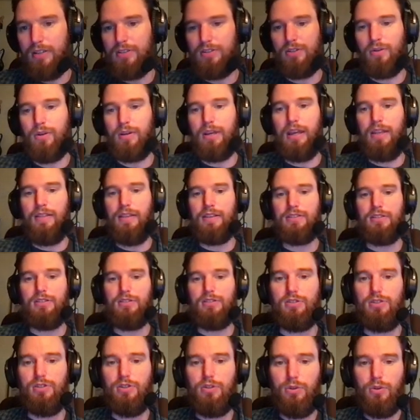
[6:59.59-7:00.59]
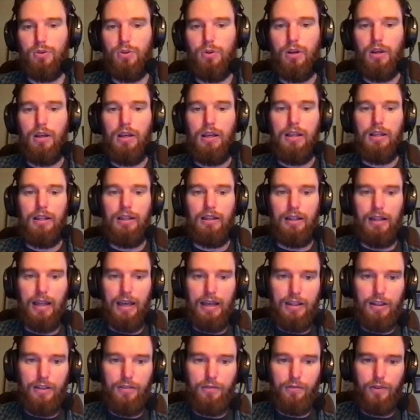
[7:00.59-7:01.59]
So again, this you
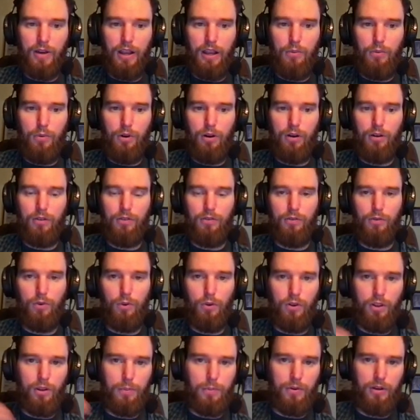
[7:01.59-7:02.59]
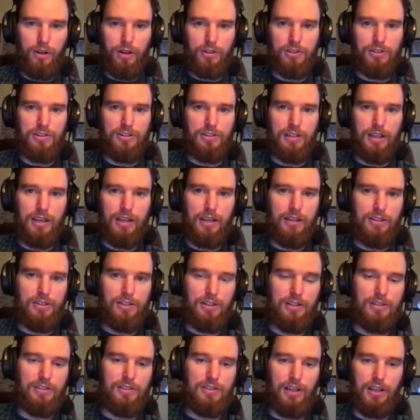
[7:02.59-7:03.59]
laid the framework for the production stage
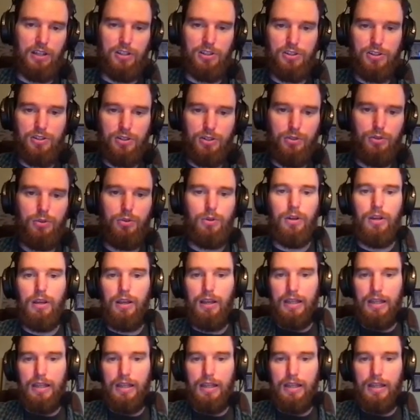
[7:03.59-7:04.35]
in stage 2.